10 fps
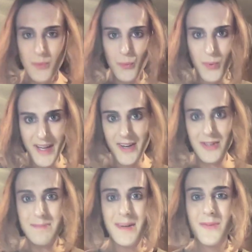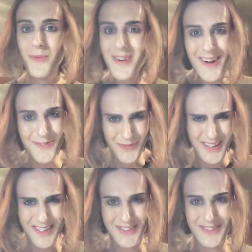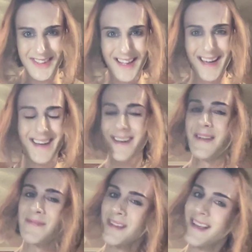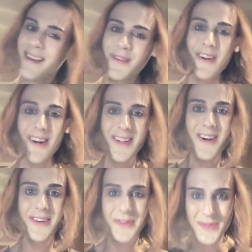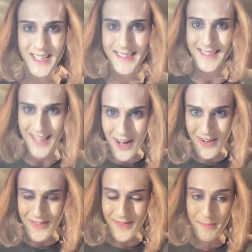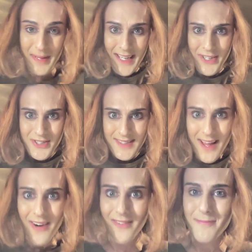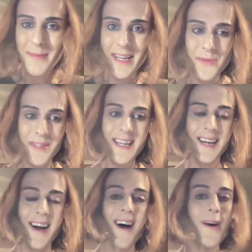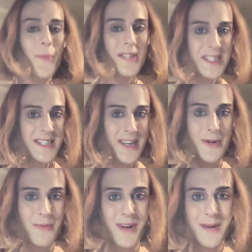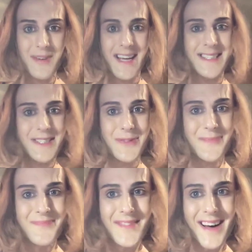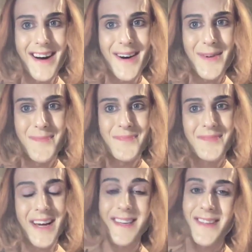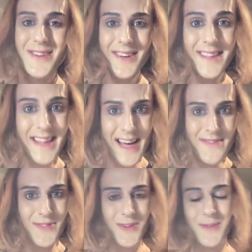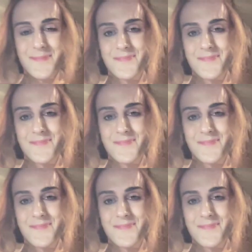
weird, but we're all weird. Like, we're all our unique self. Be yourself. Be unique, which is another point I want to get to. Another thankful